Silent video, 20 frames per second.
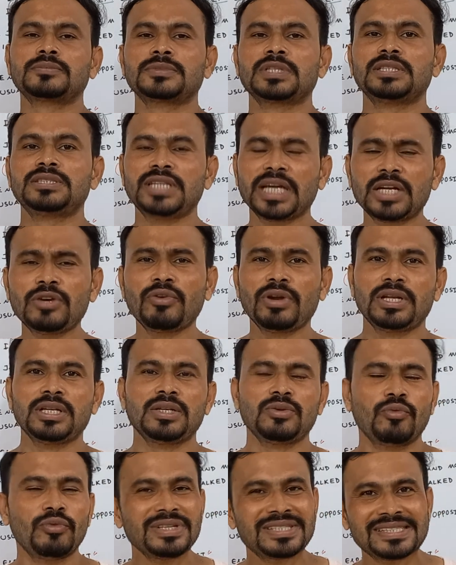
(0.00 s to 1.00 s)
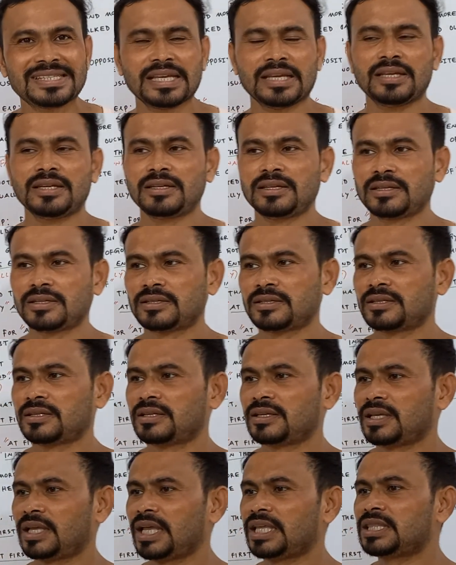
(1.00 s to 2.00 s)
Generally, we see
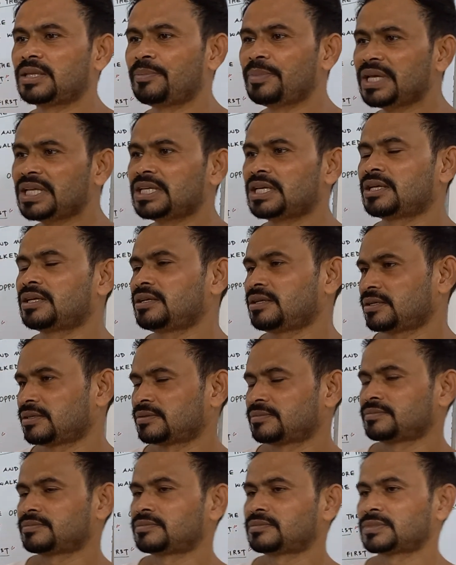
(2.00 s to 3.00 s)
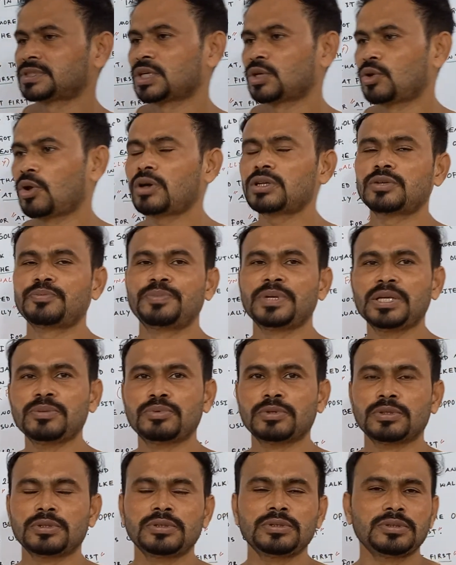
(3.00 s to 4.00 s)
in the meeting, a lot of
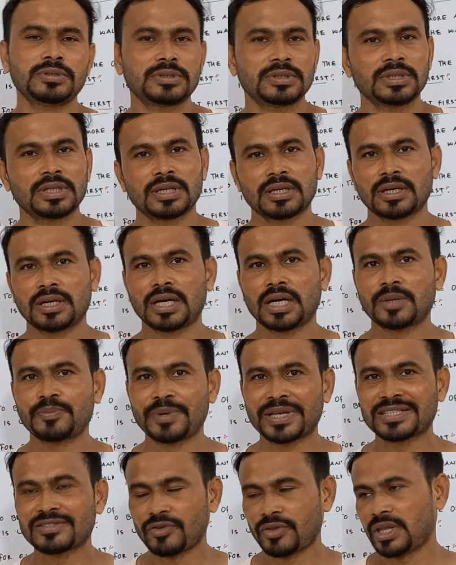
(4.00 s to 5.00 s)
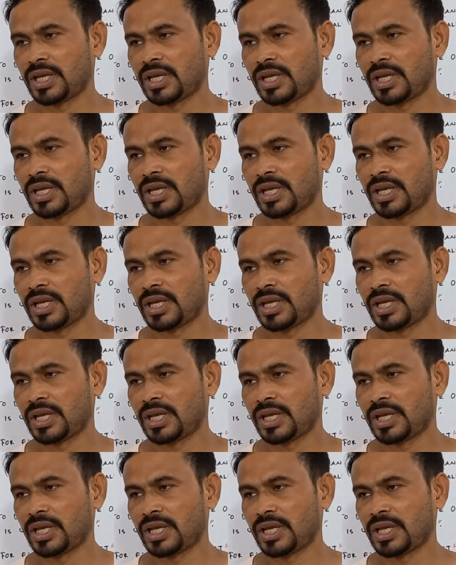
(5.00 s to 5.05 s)
people are present